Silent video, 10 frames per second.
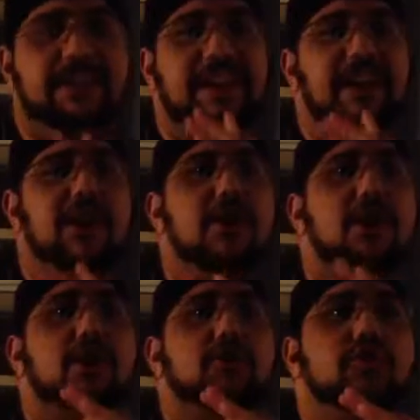They are
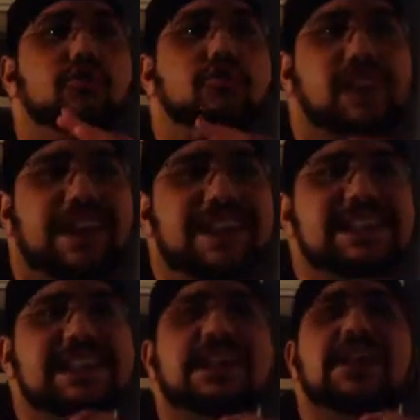a
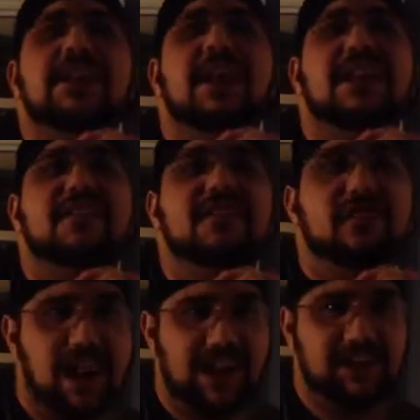great
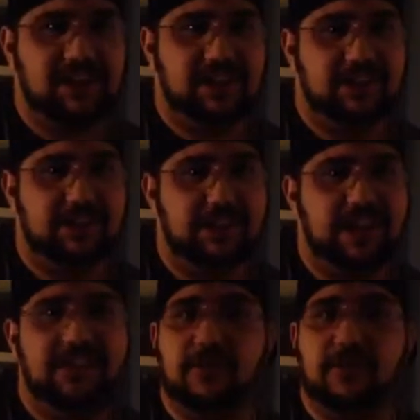fraction, okay?